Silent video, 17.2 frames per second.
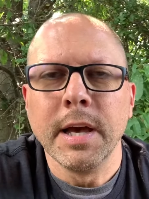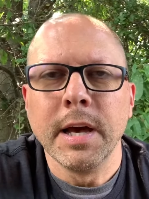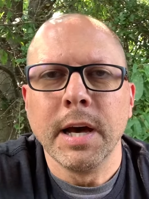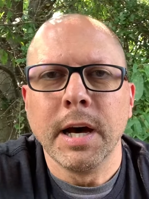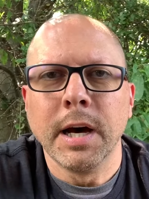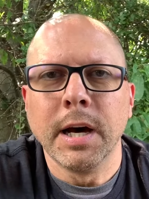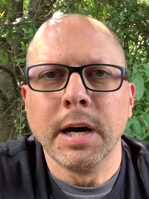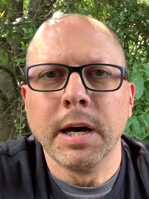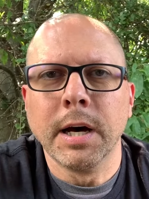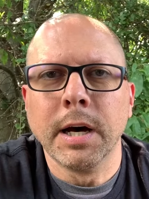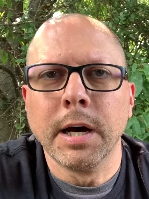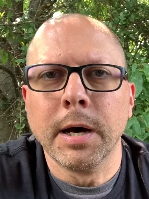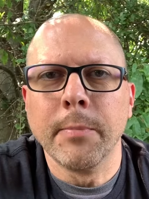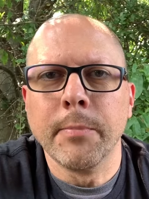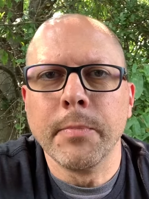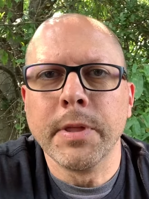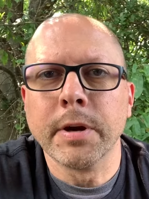
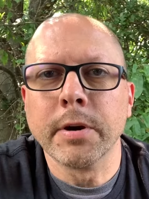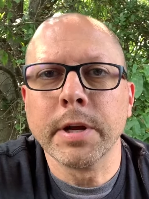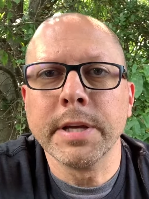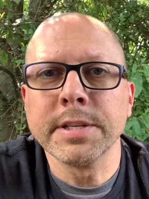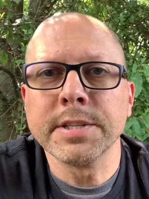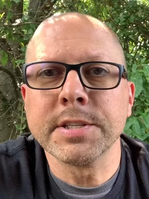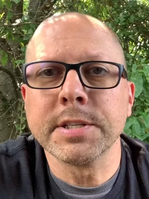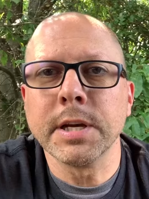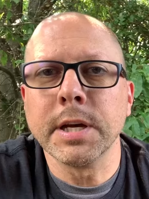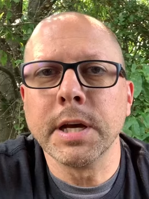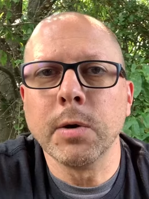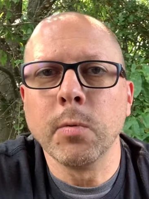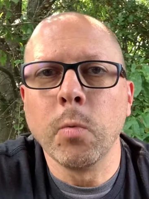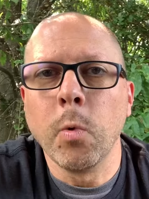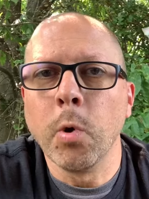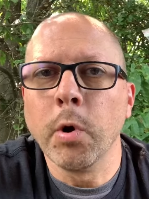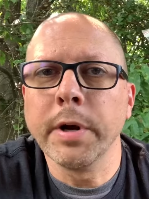There is a
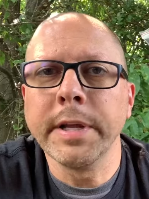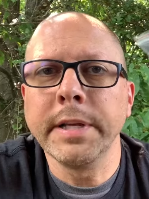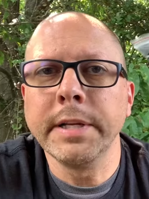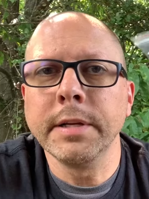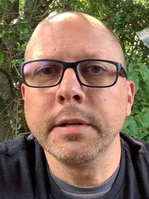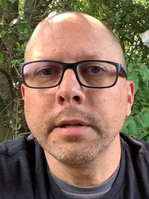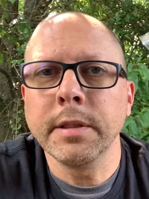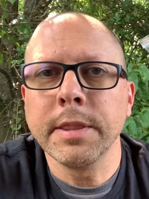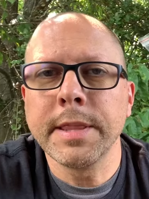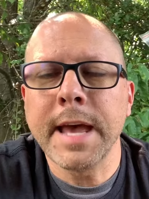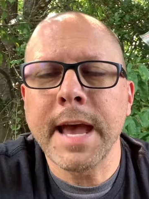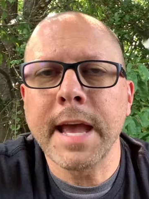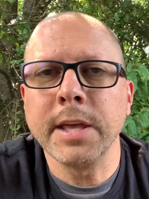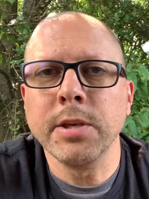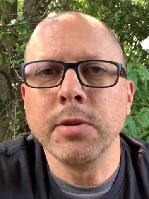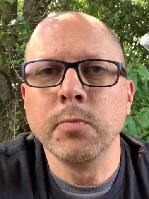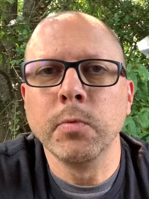warning
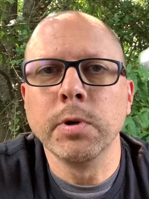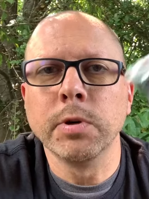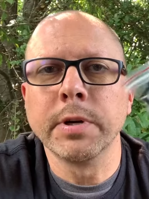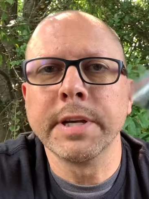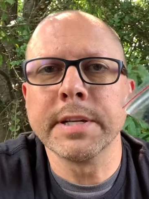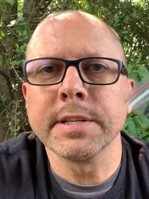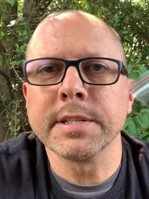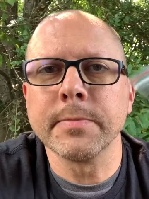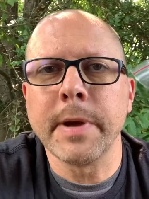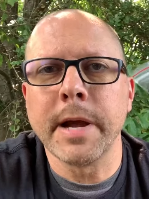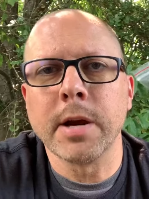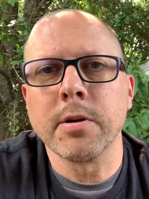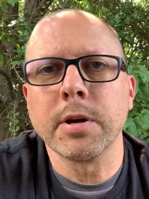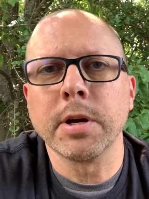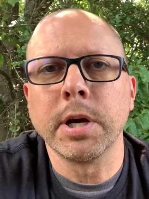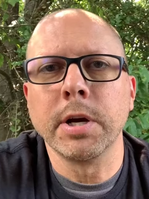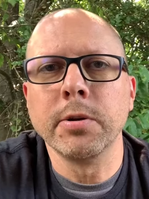that you will get some
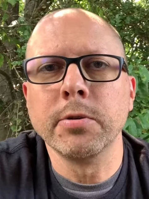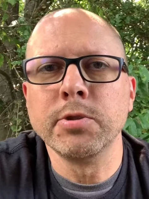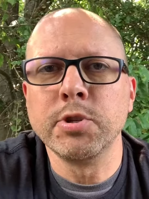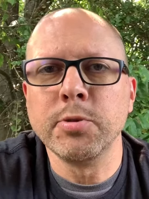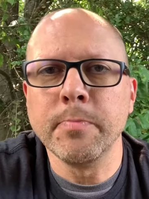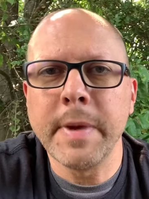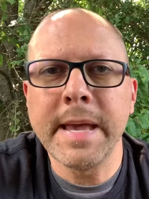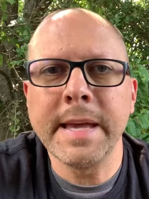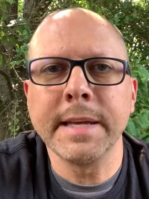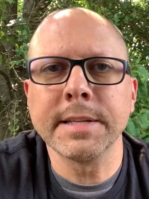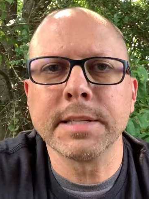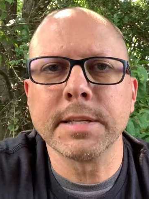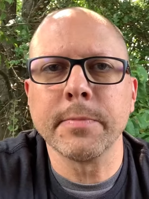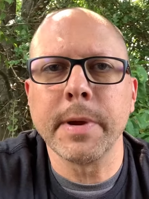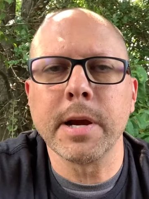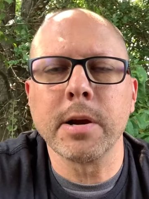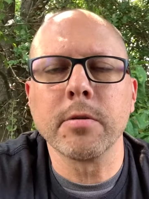error codes. You may get
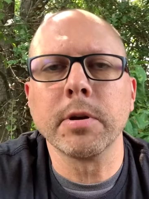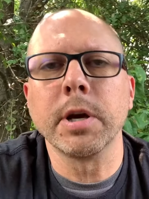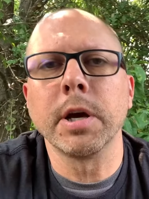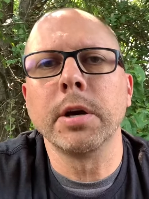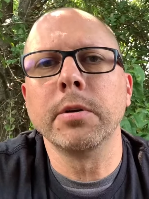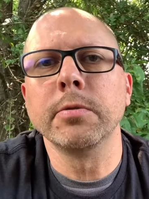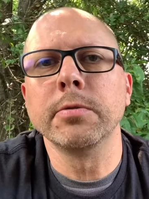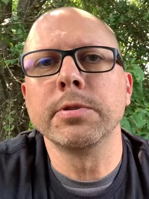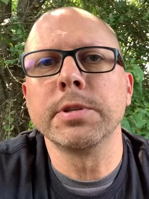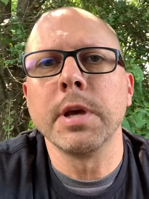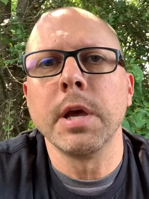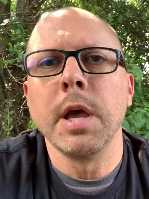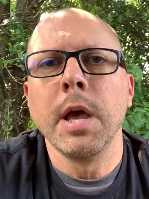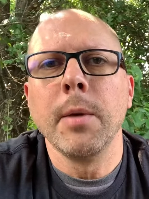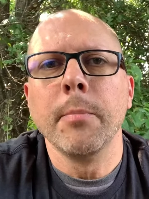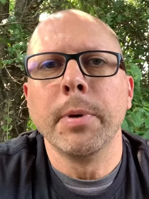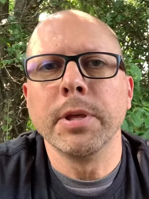some error codes,
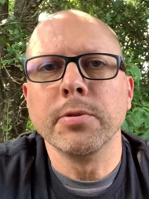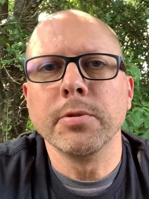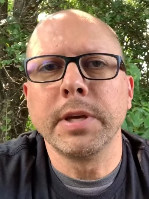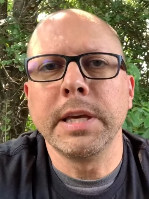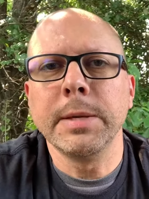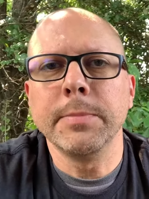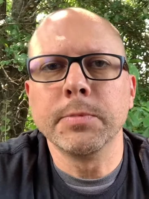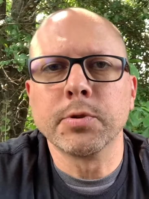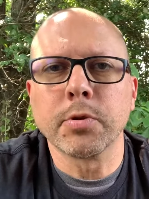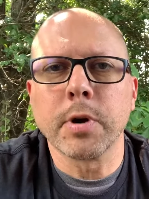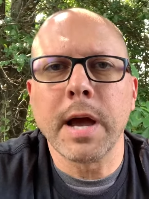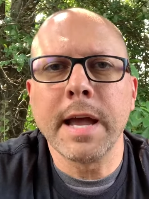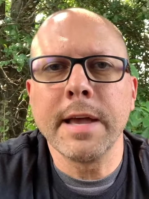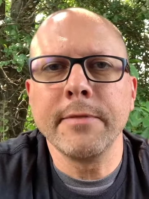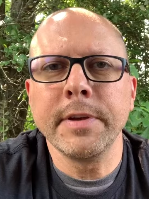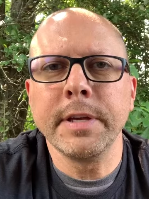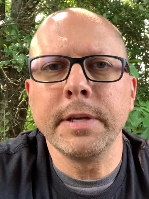but you keep
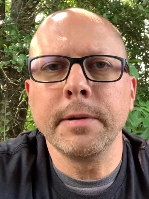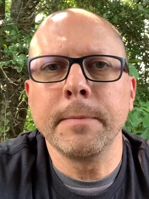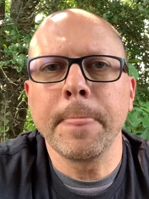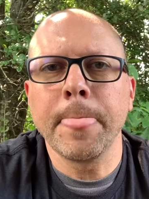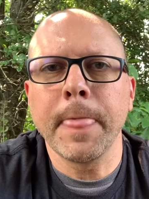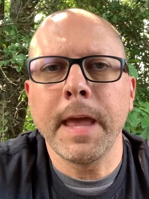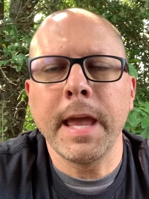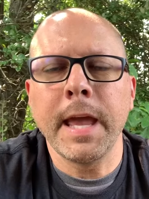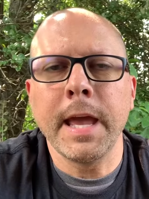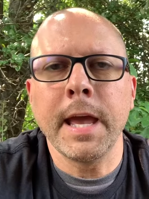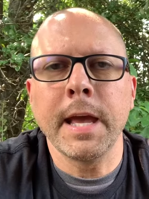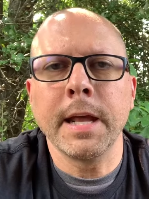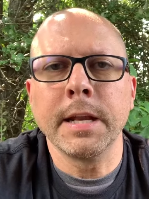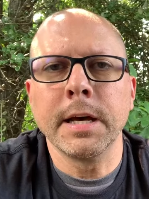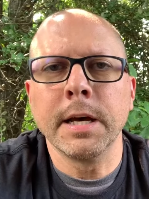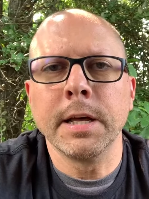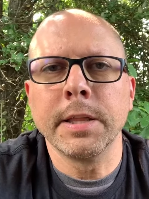driving
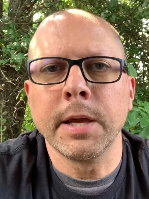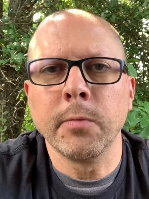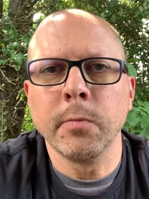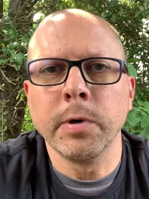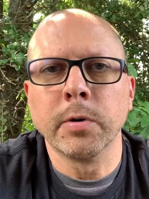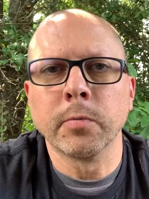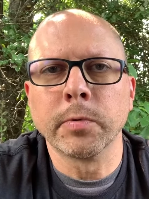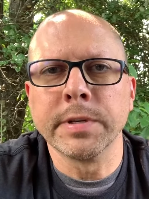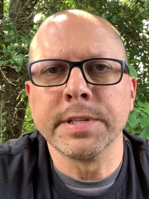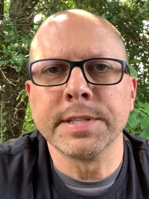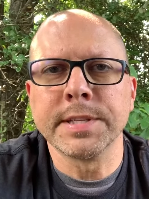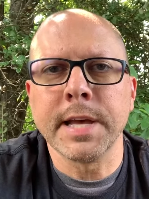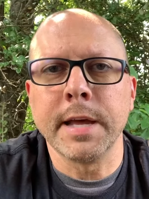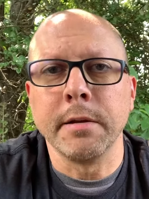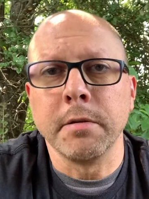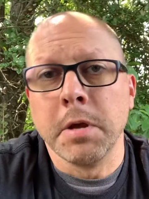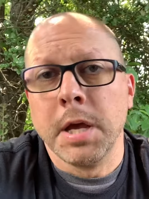and they will
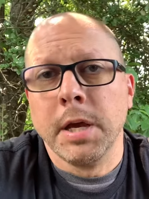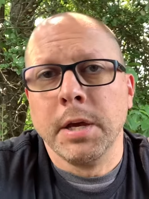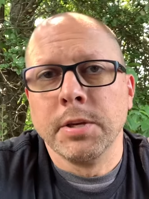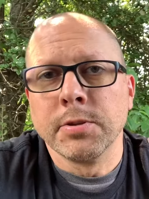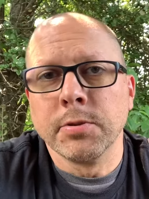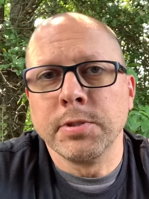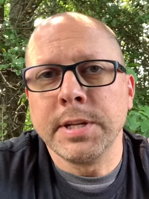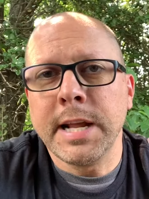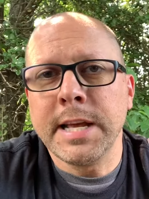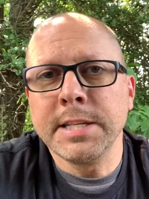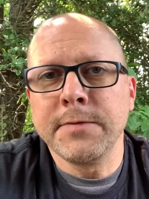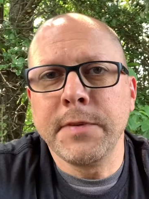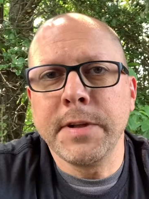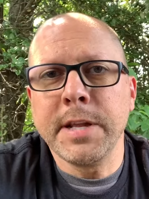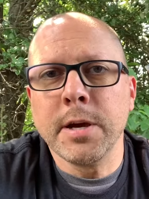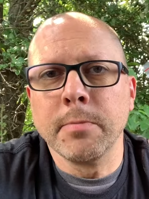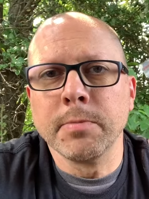reset. So today's
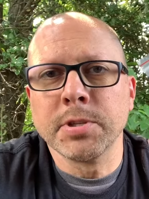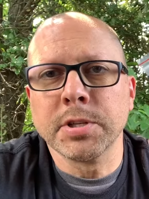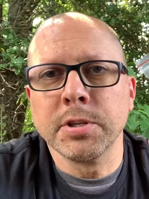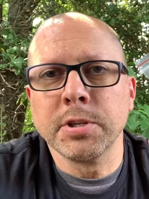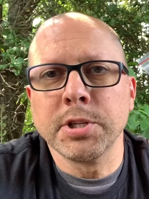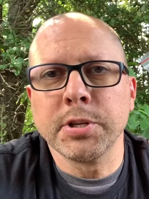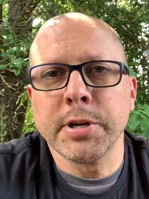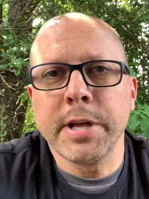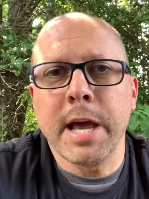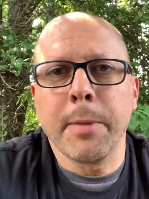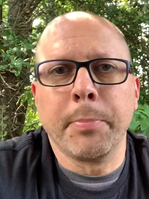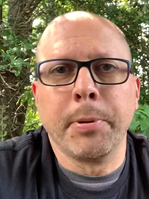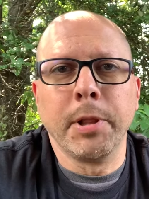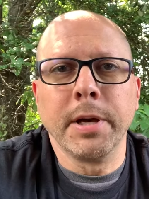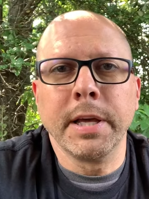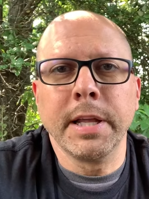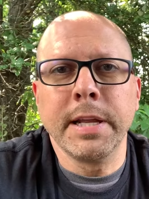video, I'm just going to show you how to
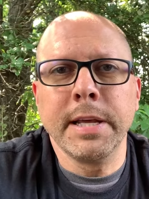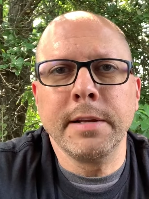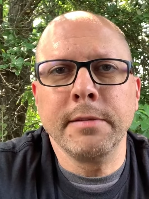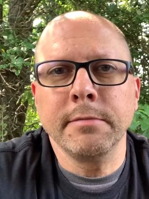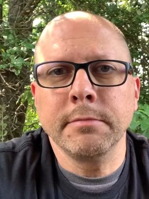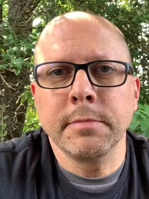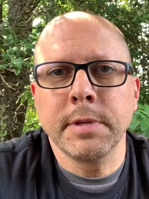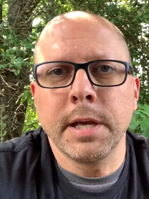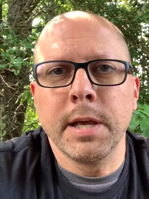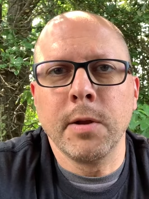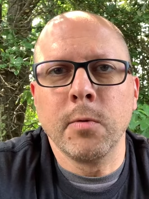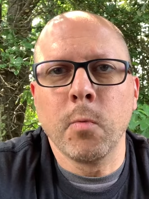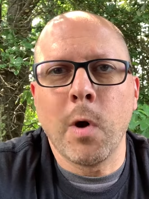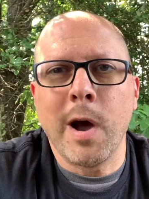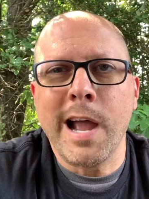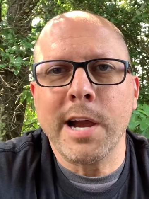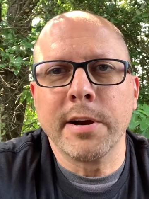plug it in and
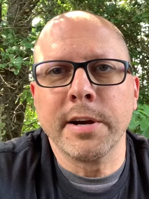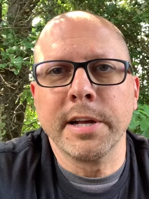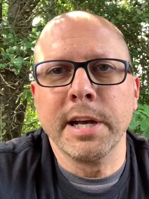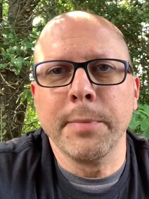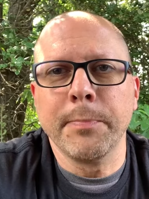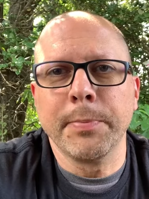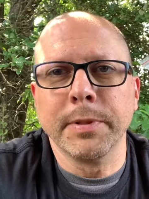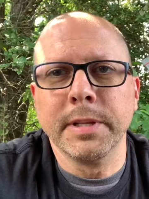wire it up.